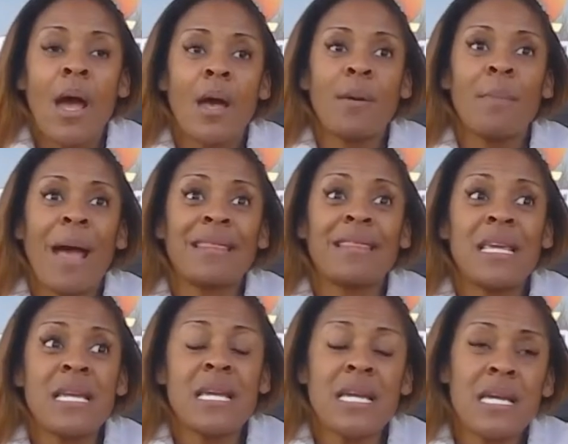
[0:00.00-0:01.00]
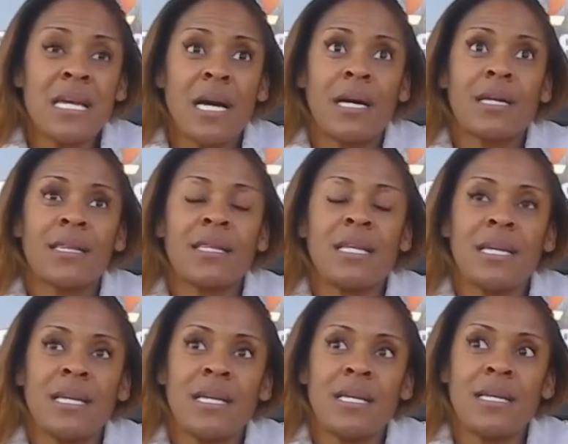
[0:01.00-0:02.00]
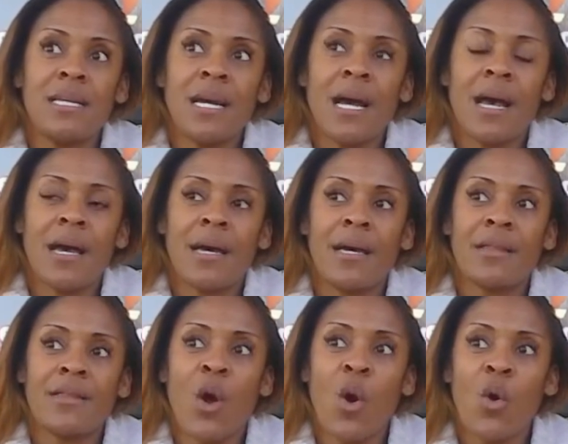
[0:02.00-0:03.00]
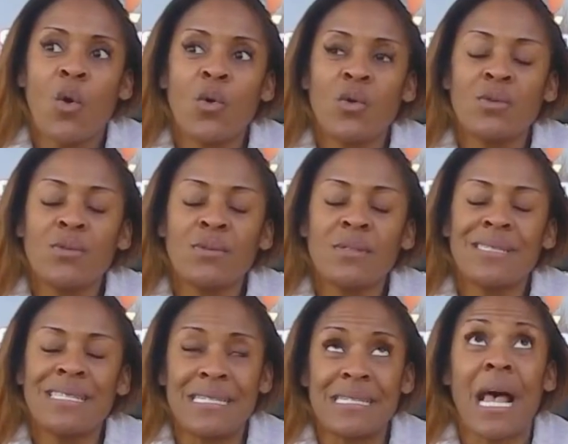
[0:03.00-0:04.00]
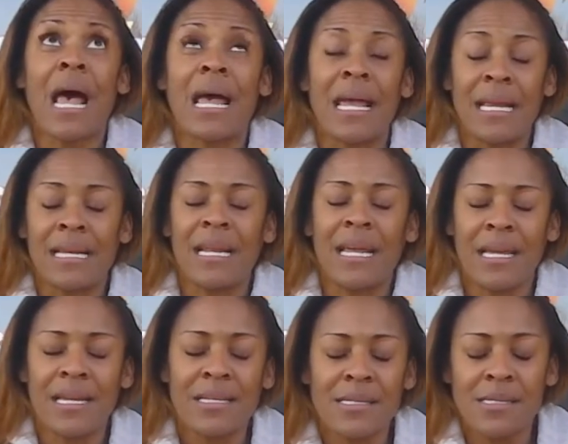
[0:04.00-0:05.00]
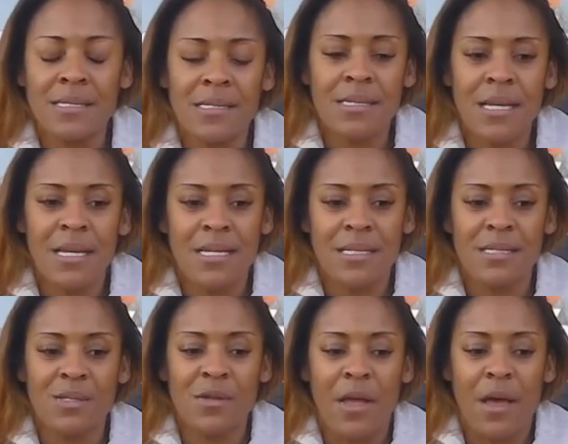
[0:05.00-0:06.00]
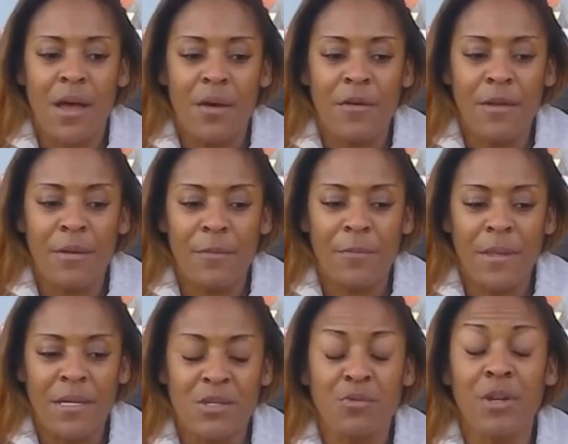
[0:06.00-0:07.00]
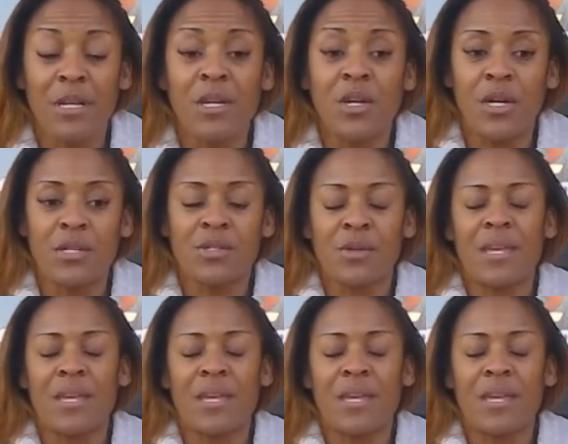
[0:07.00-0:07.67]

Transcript: Um, I think uh, the uh, the whole design is is uh, is really good.